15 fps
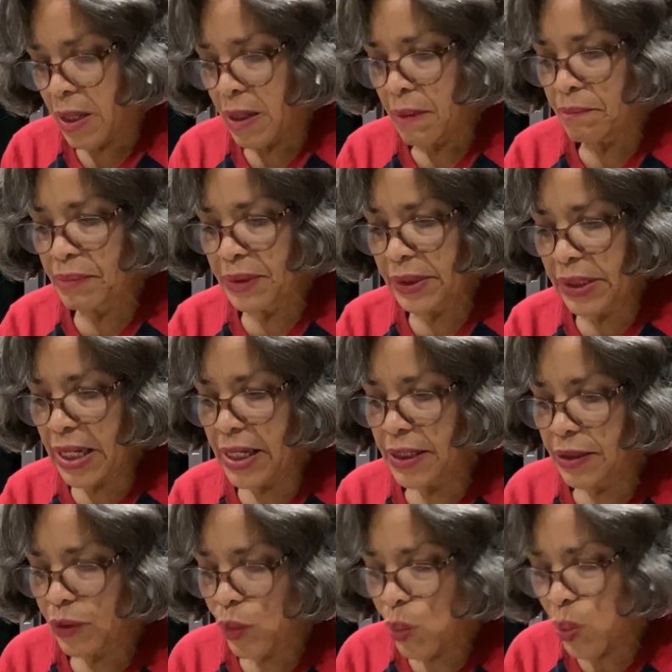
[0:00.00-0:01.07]
but not
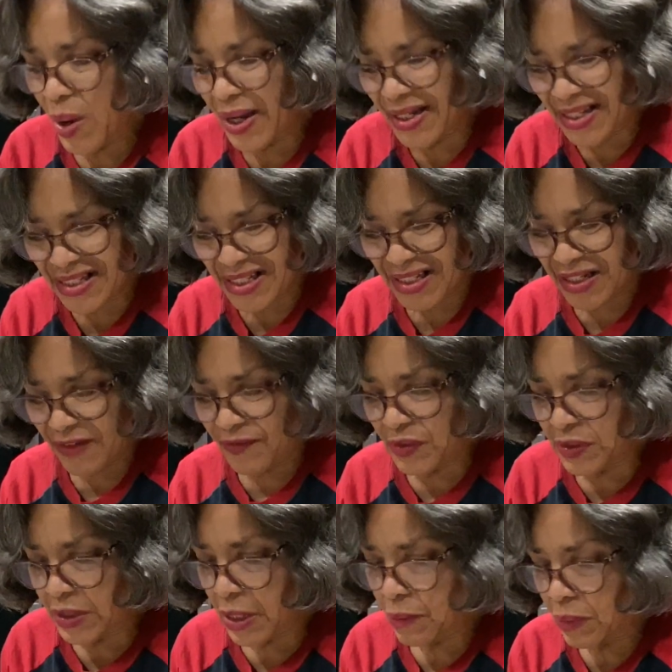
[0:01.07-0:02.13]
quite as stiff as
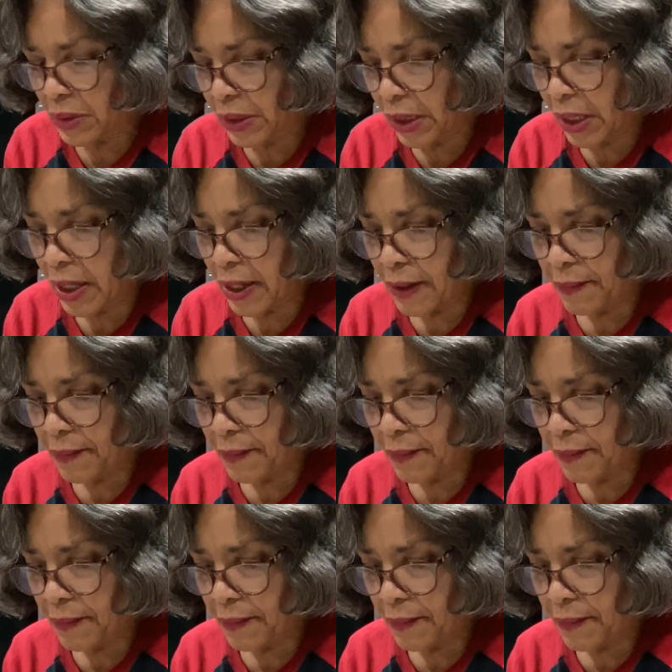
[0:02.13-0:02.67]
I would like.